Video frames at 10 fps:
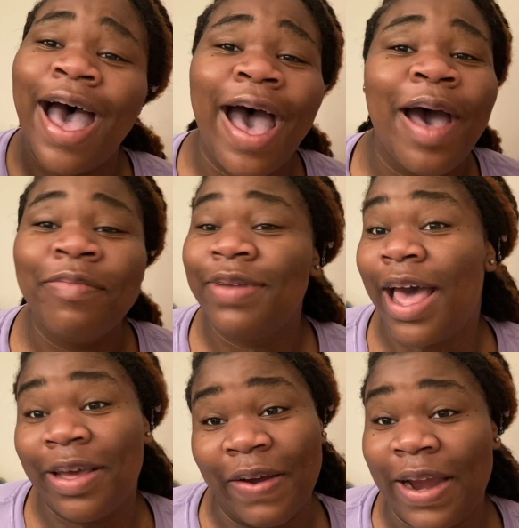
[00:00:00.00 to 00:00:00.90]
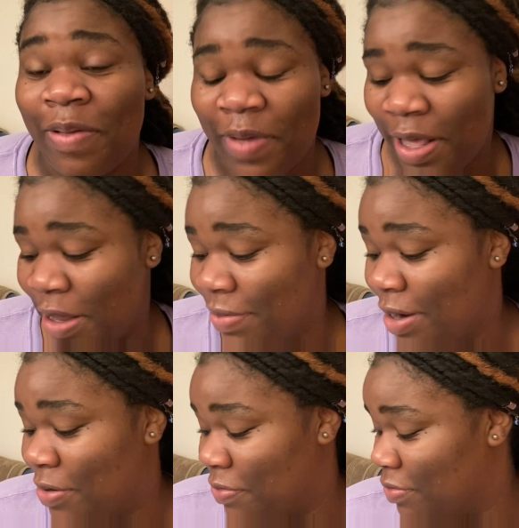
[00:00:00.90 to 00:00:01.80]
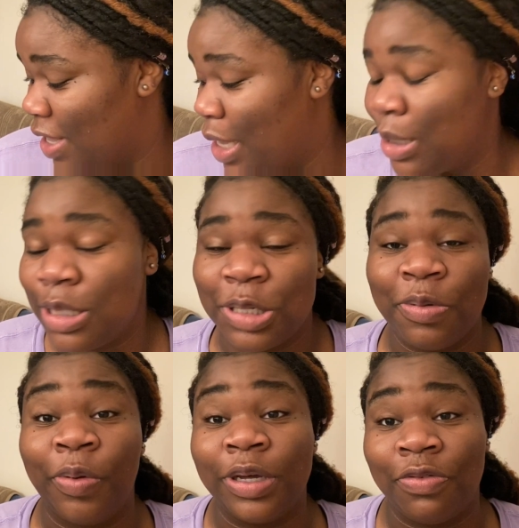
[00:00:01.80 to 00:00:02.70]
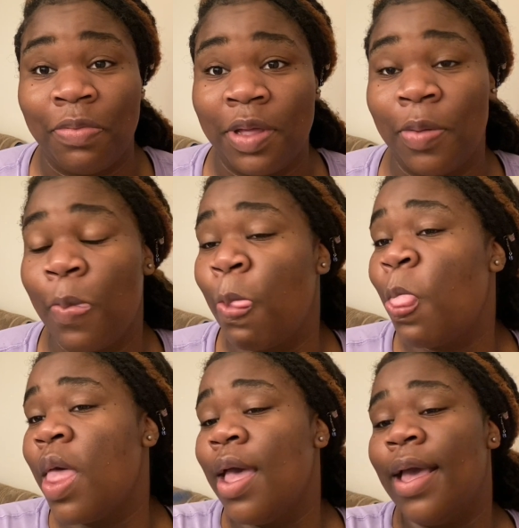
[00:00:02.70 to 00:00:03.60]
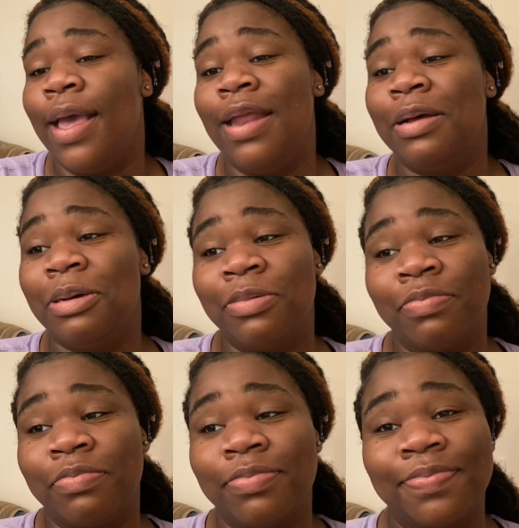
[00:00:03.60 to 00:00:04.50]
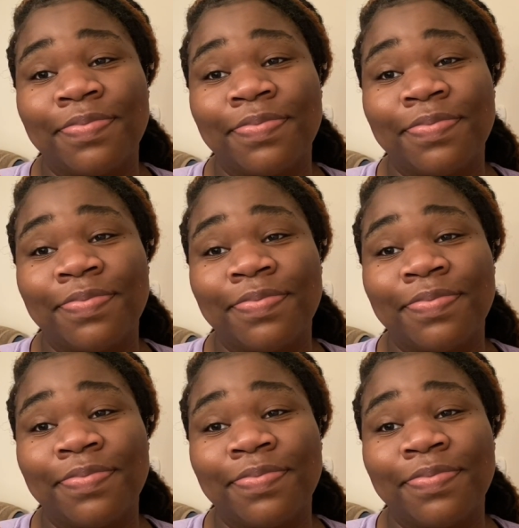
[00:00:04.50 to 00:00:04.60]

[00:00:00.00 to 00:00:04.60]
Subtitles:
I'm not great at makeup. I just do what works for me. And